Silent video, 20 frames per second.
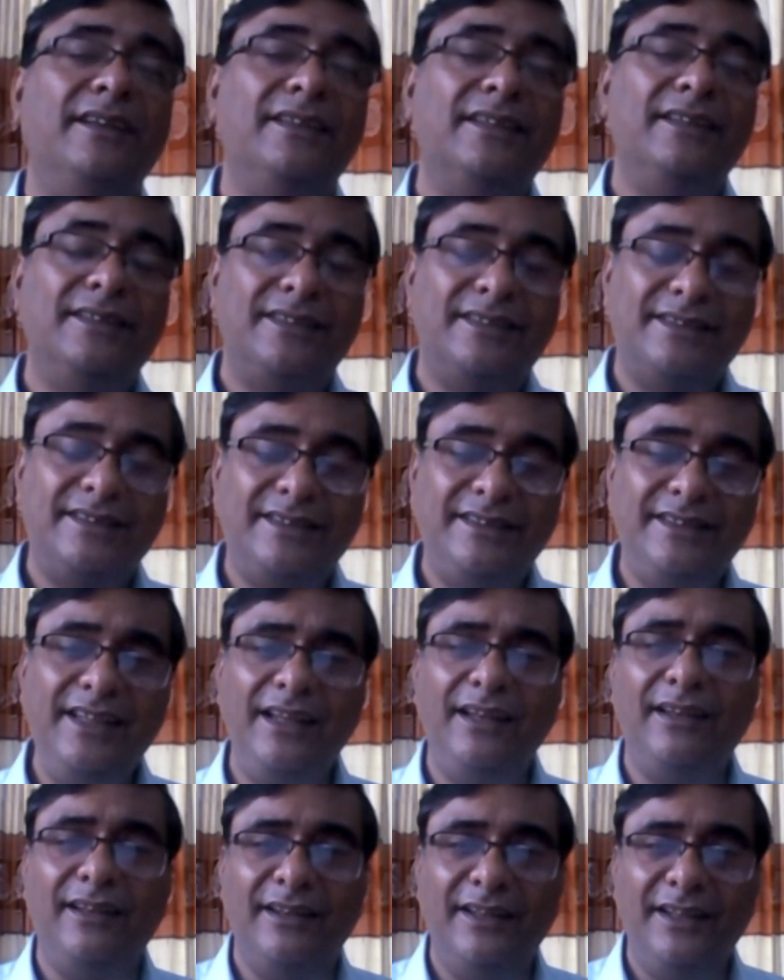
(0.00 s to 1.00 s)

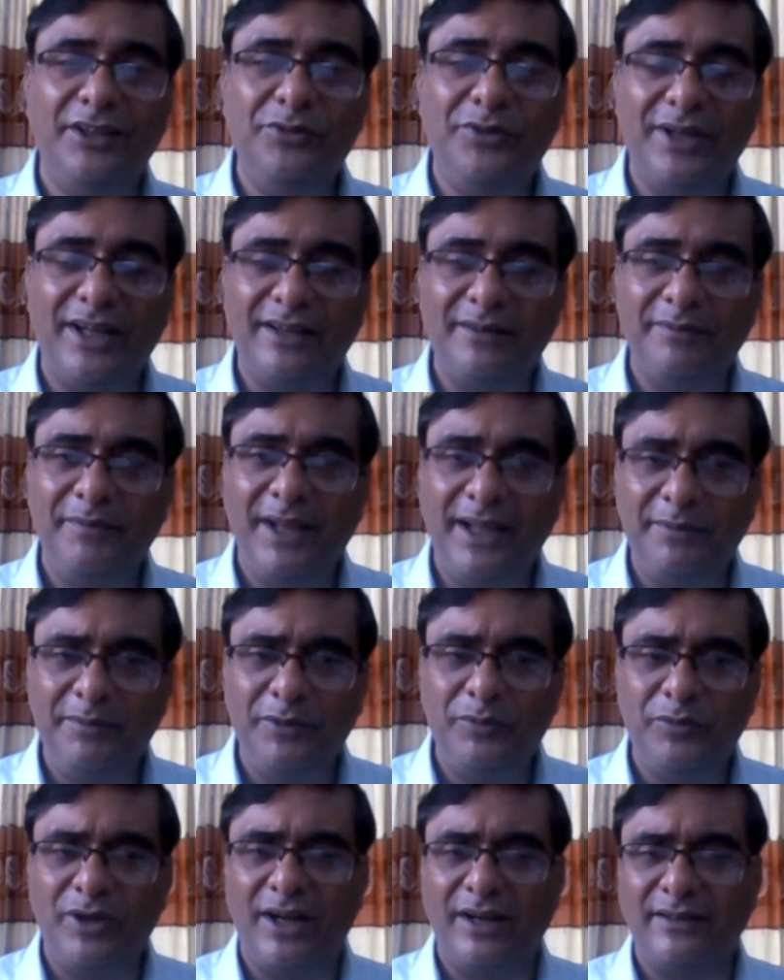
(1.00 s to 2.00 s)
still you can make
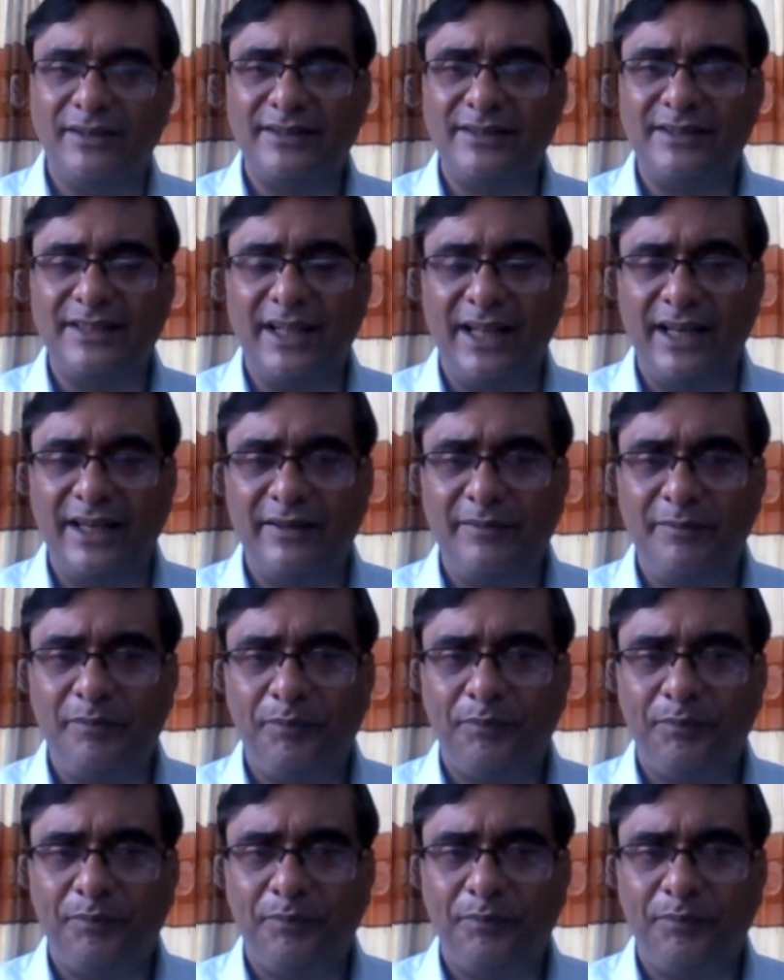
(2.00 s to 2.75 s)
people understand.